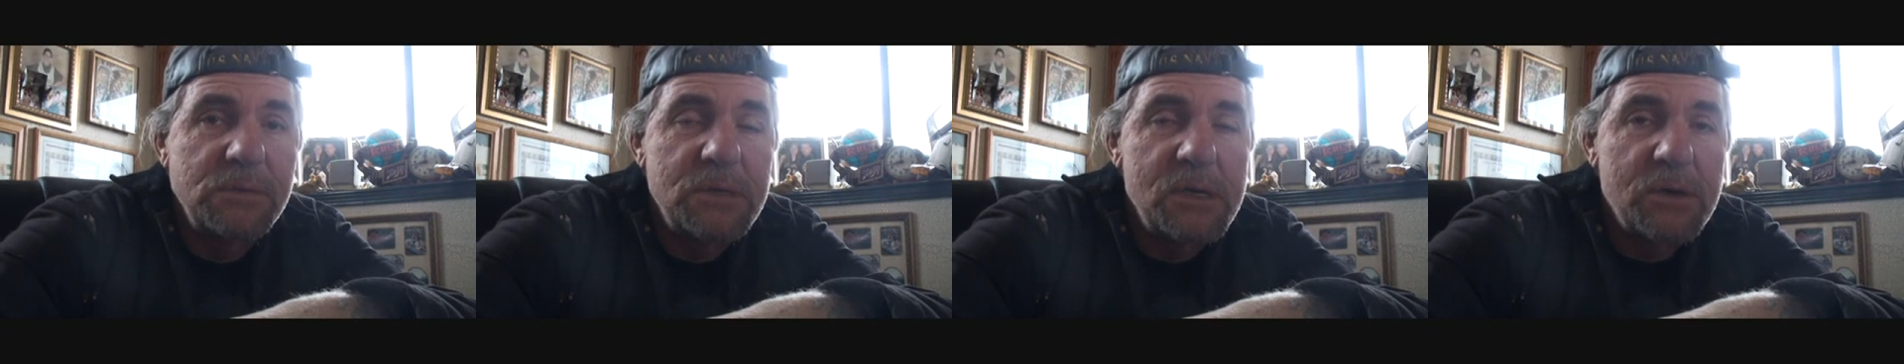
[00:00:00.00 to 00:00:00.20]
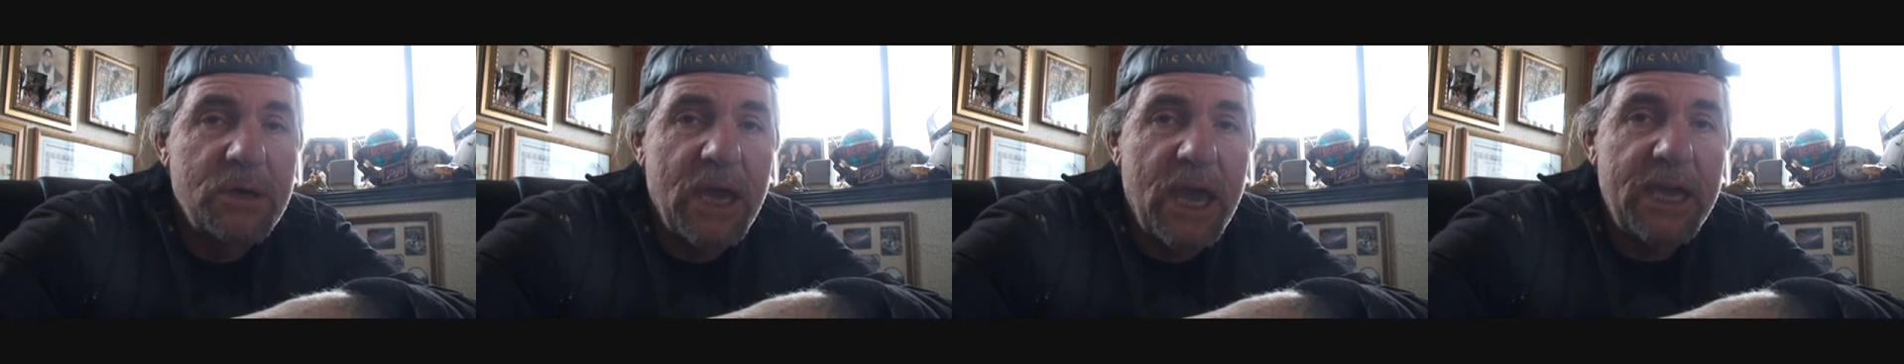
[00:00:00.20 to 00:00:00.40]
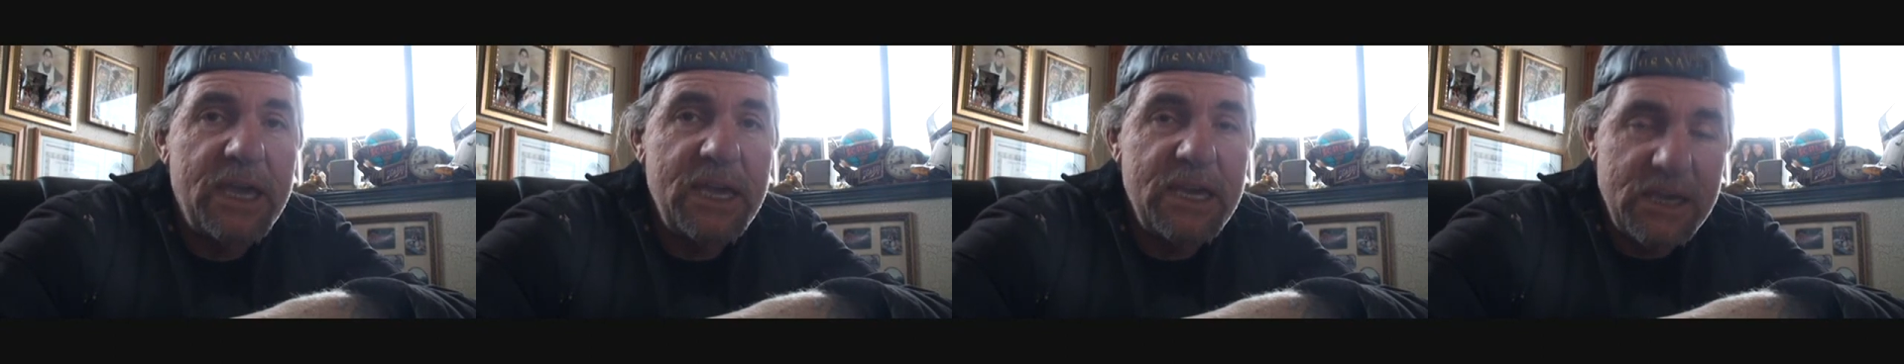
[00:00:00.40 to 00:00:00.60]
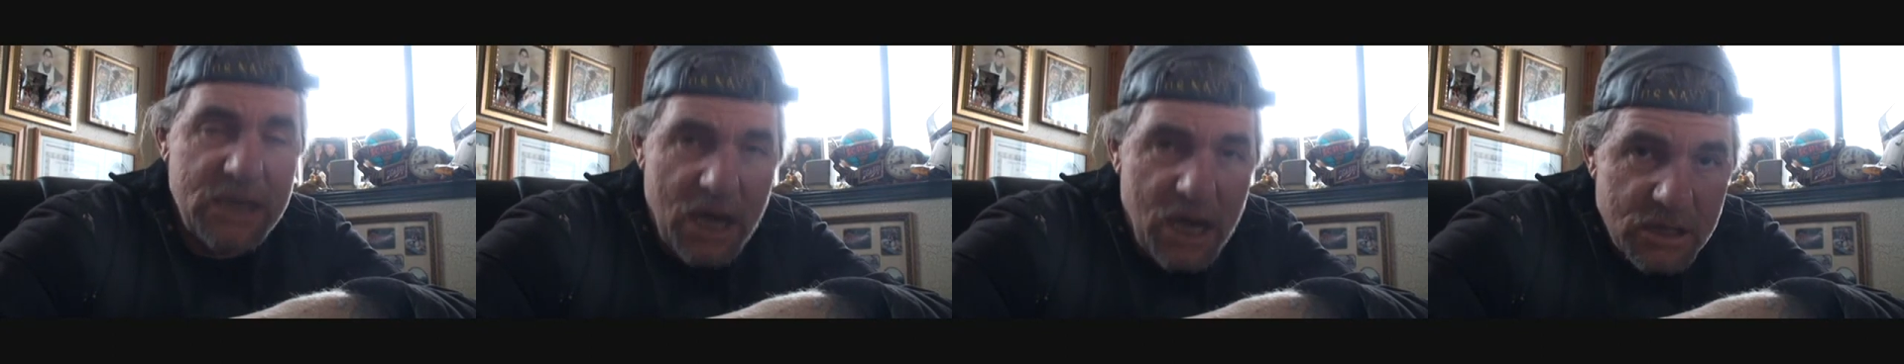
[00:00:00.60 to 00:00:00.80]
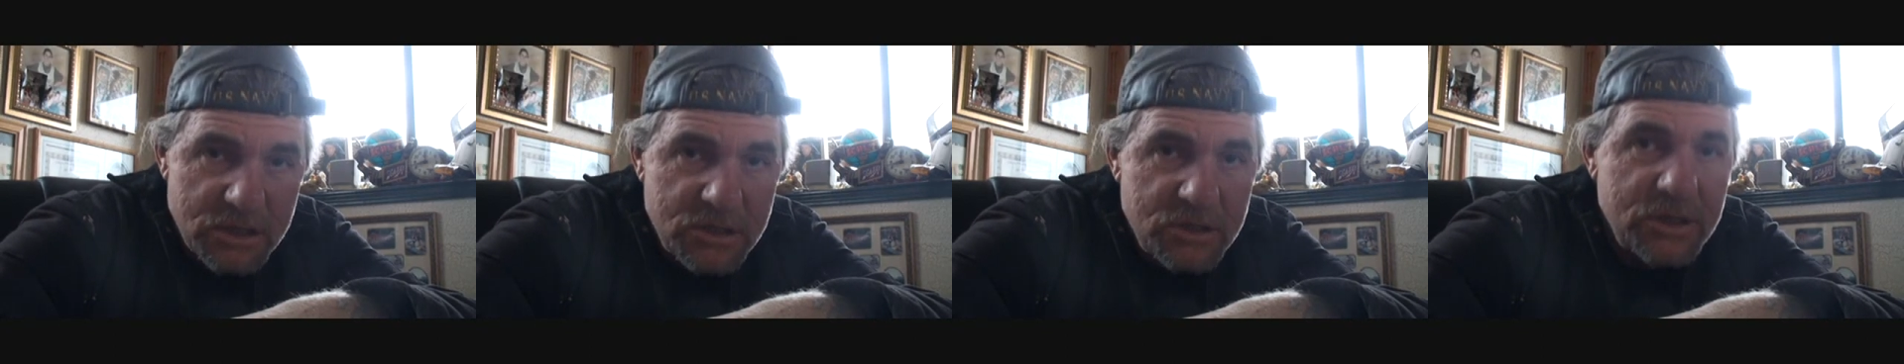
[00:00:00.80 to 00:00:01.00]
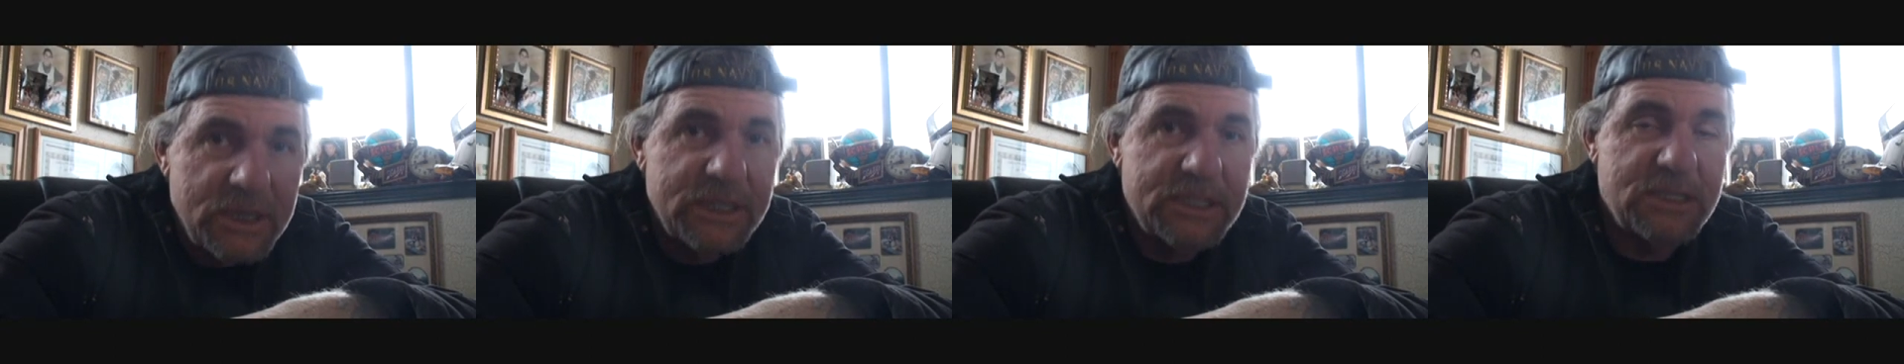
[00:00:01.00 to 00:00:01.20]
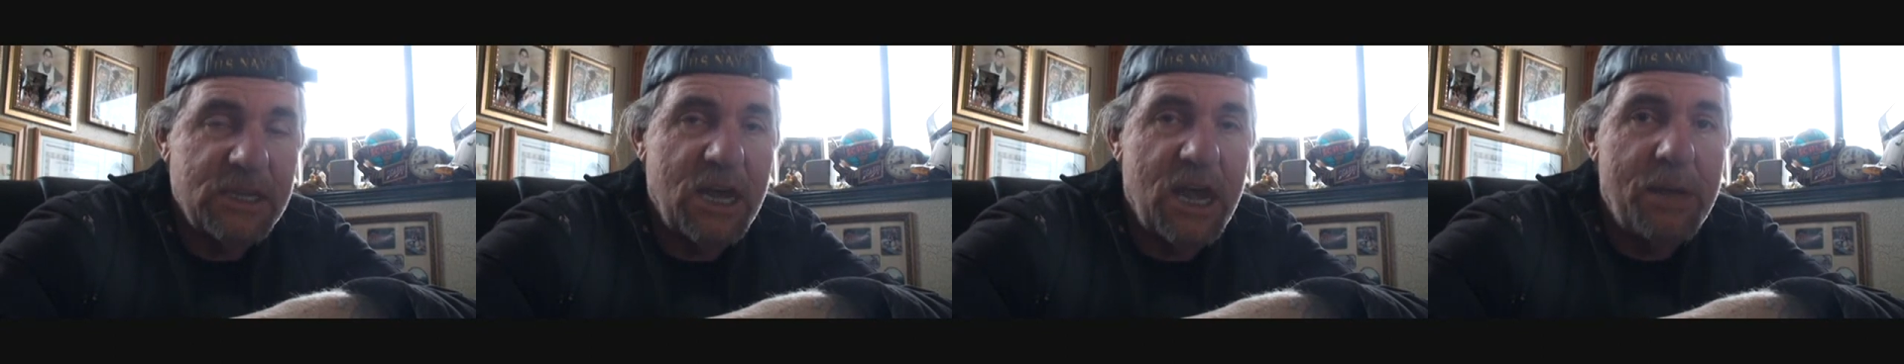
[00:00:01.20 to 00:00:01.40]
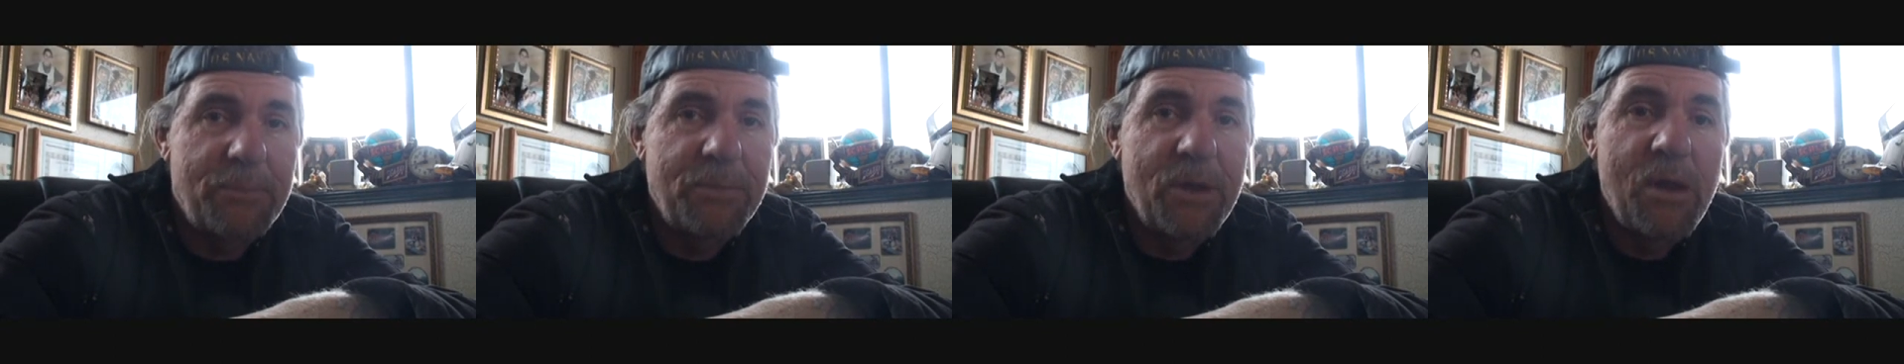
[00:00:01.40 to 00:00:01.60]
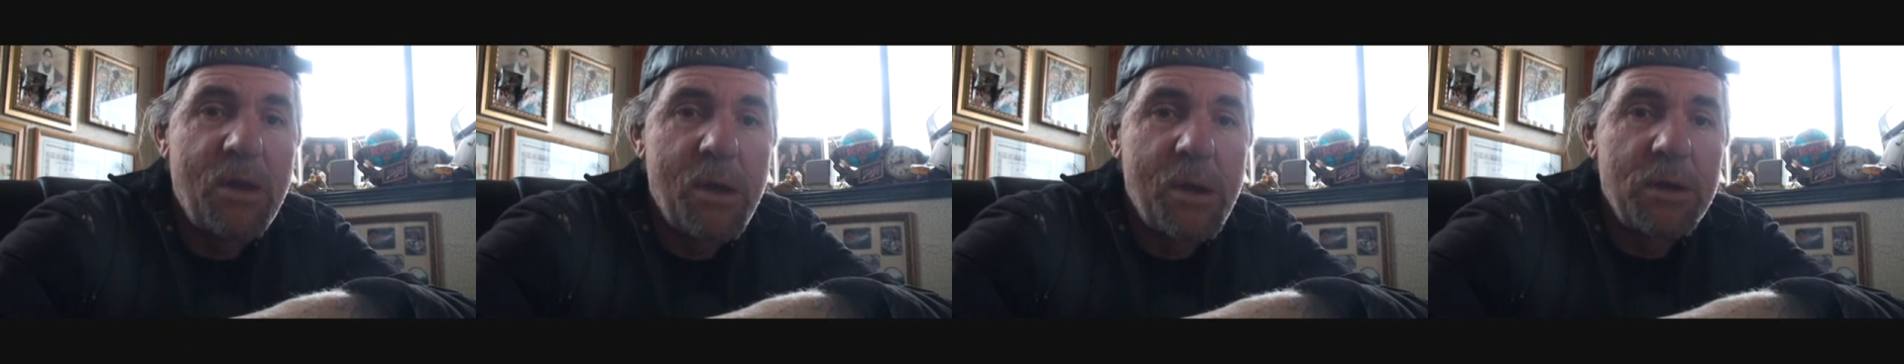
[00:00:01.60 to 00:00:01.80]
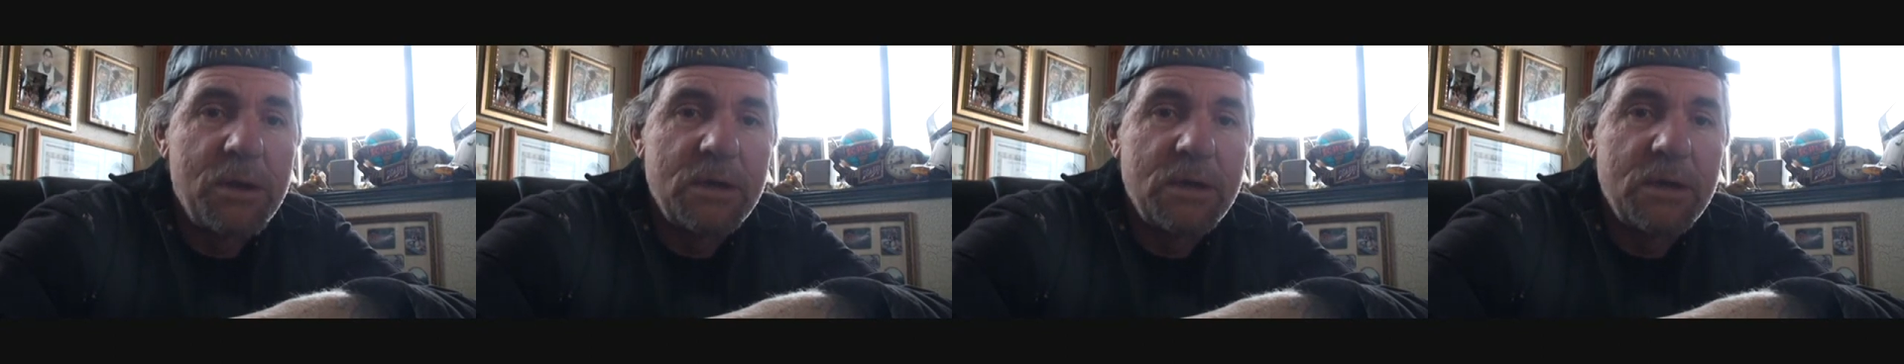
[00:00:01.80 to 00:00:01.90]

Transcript: Okay, he calls Chris up